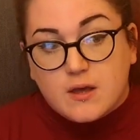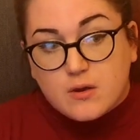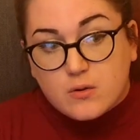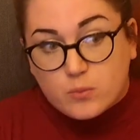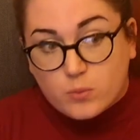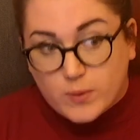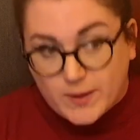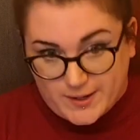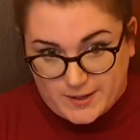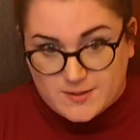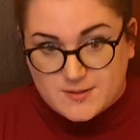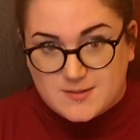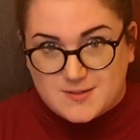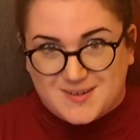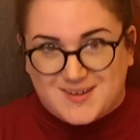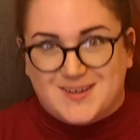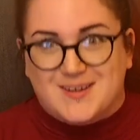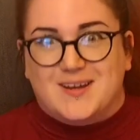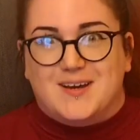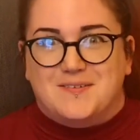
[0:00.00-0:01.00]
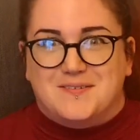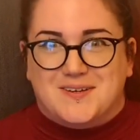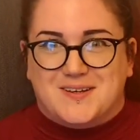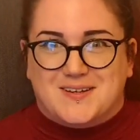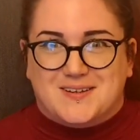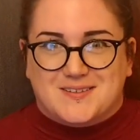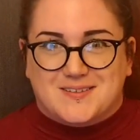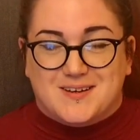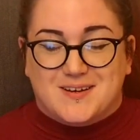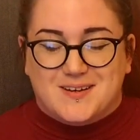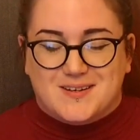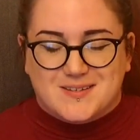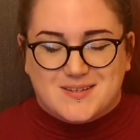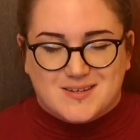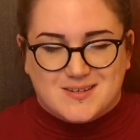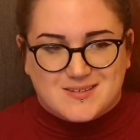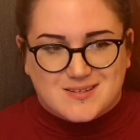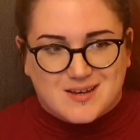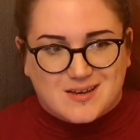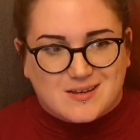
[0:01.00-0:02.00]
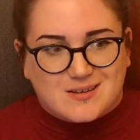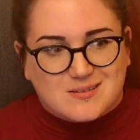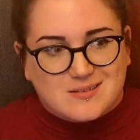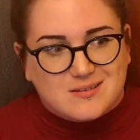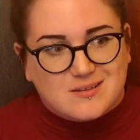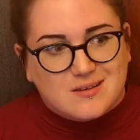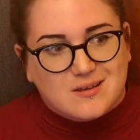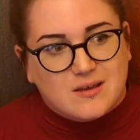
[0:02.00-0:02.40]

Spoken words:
when I started having anxiety attacks.